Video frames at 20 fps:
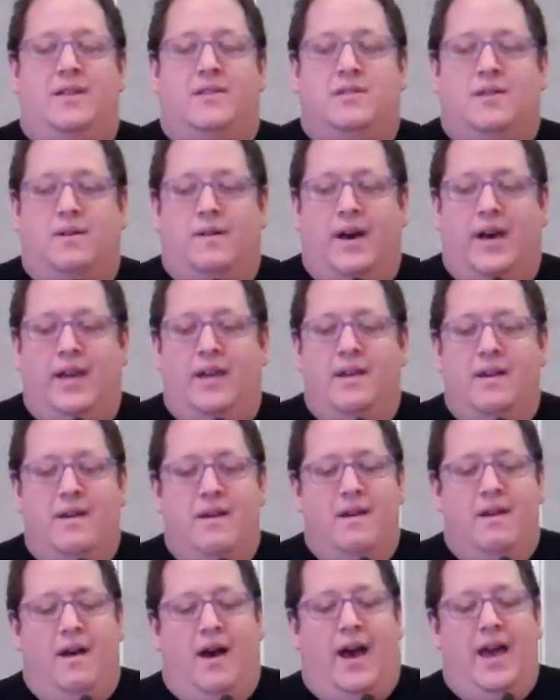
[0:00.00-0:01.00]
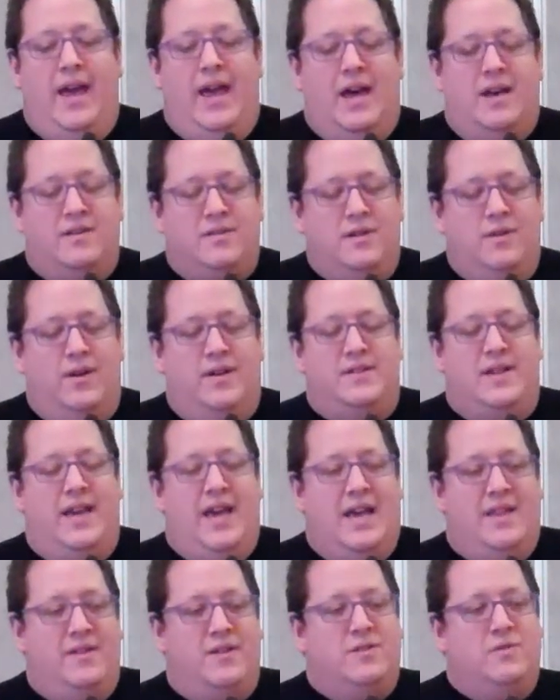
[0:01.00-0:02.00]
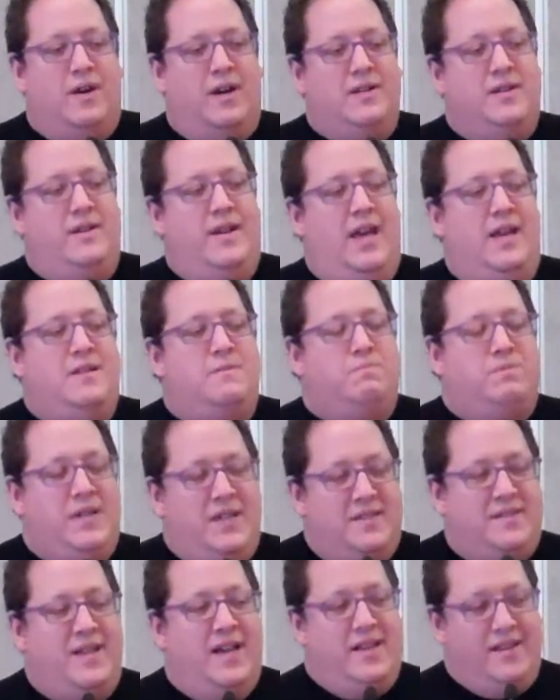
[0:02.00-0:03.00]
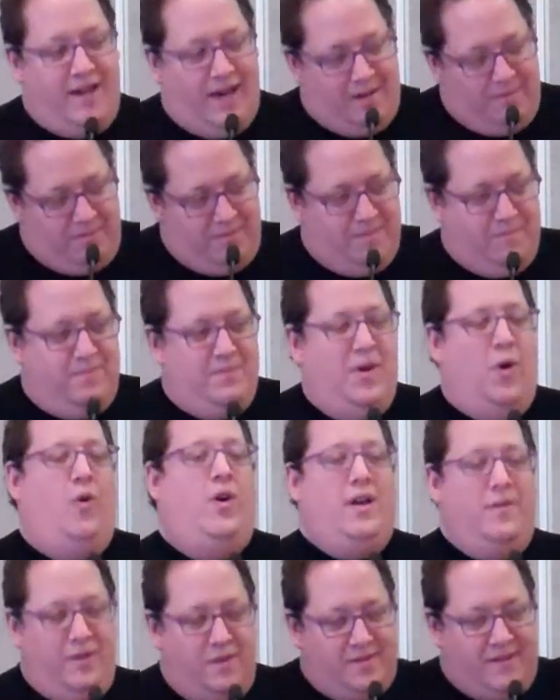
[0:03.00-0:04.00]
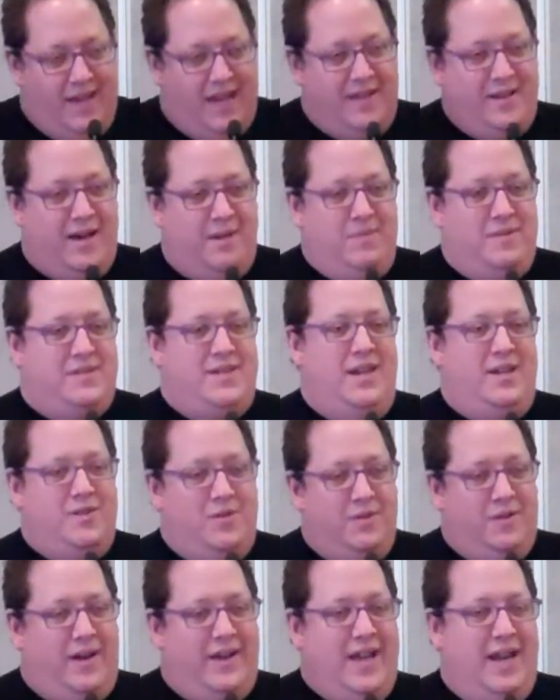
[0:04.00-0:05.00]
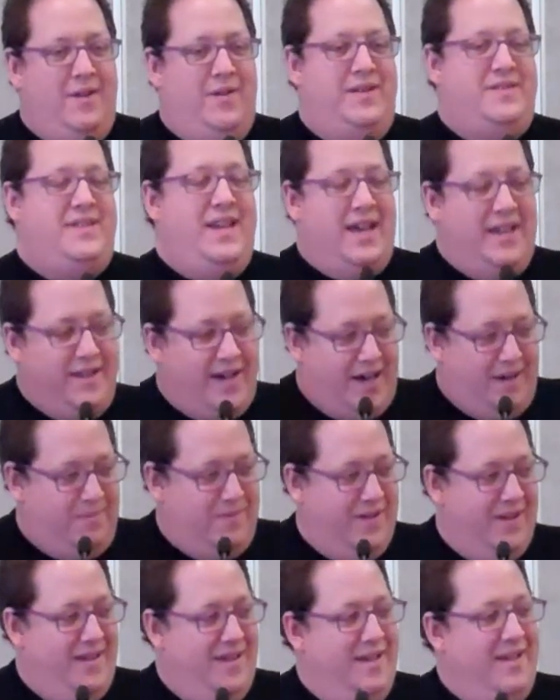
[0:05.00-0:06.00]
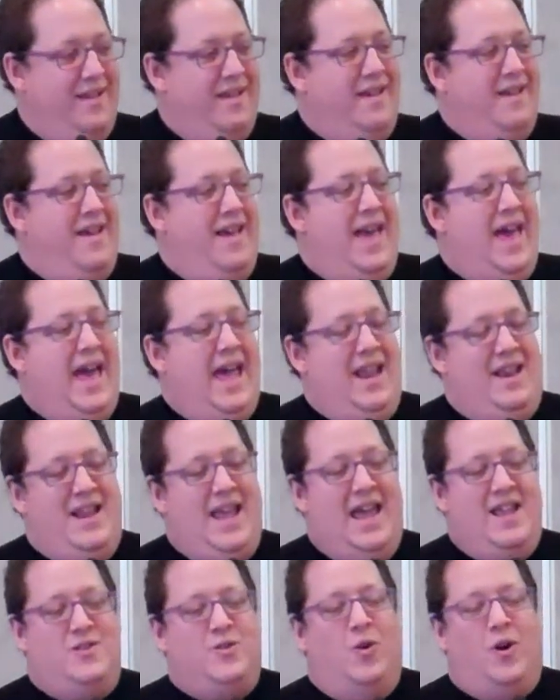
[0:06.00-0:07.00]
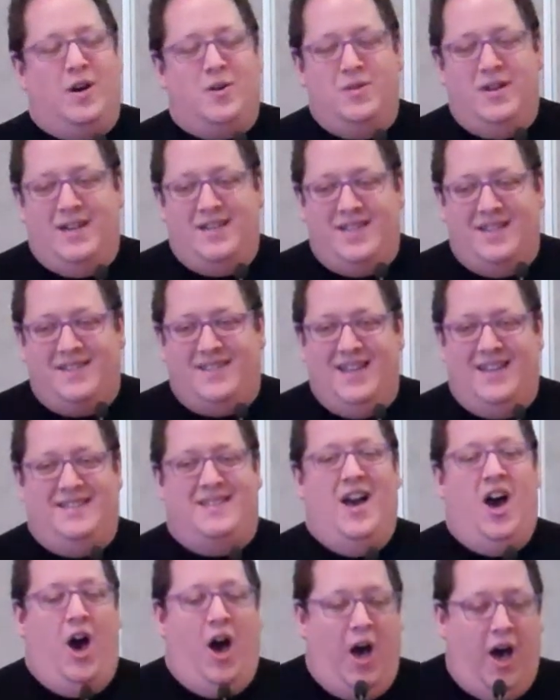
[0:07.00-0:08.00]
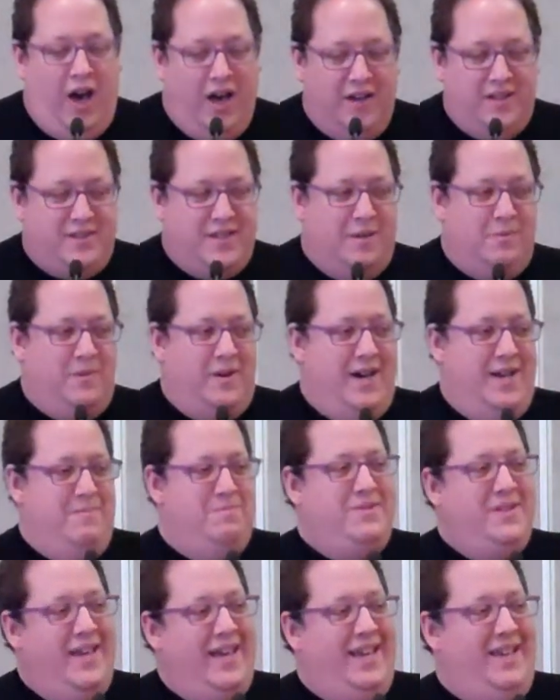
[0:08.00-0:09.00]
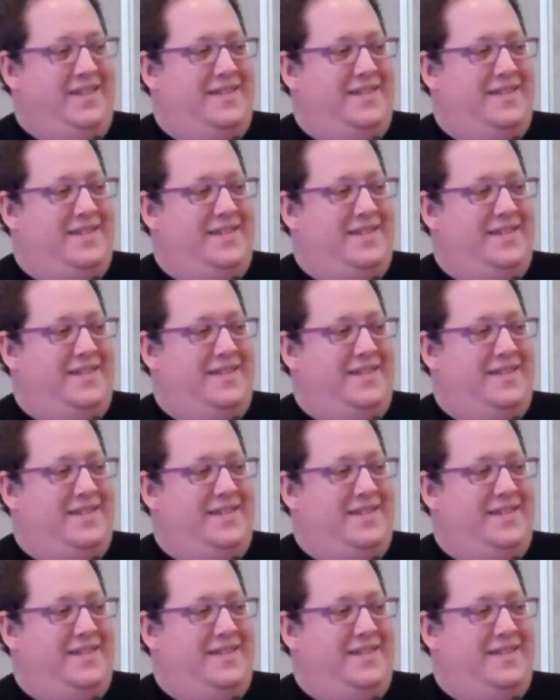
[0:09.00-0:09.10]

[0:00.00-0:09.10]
so I ask you as I end the talk today, please stand up. All of you stand up. You're sitting too long anyway. Stand up. And as awkward as this is, hug someone, please.